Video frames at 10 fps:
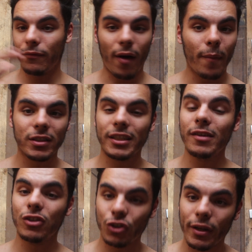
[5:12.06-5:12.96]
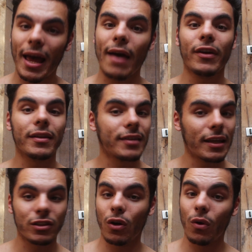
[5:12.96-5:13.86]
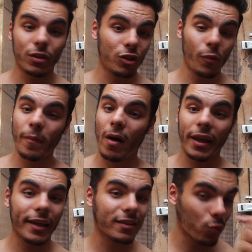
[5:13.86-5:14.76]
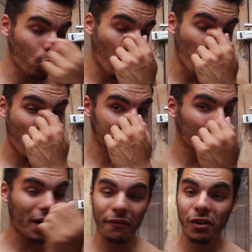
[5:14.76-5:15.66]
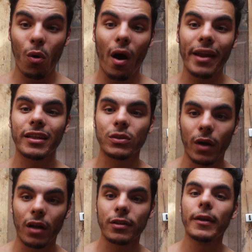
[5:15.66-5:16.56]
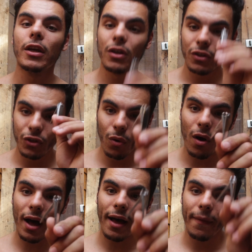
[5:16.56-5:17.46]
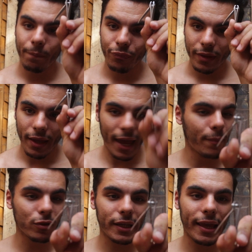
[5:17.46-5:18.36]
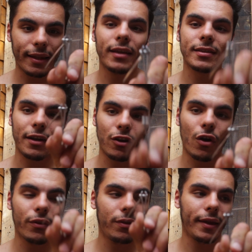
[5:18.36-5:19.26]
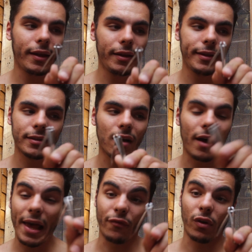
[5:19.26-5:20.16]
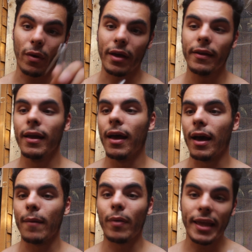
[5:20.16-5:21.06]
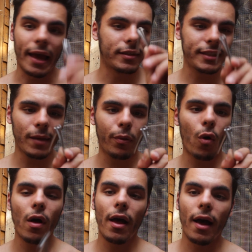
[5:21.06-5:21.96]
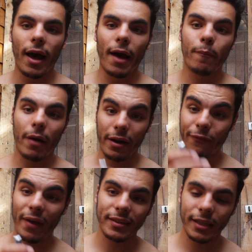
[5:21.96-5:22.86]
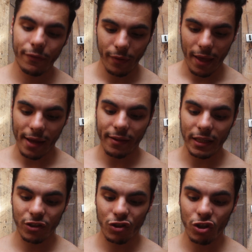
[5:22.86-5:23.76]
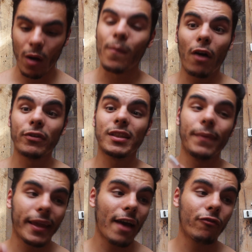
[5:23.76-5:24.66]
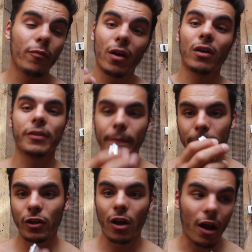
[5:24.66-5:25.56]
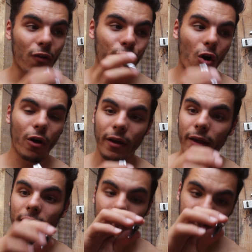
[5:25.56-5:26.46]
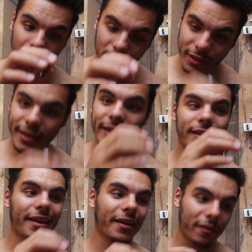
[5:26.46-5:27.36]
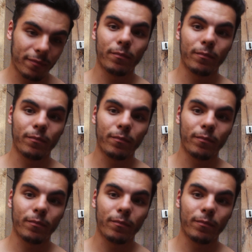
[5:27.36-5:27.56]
Pharmacy should have it, Tesco, supermarket, Walmart, wherever you are in this world, you are able to get these. I know that these are everywhere. But yeah, simple but effective and does the job. But obviously be careful, because you know, a wrong slit can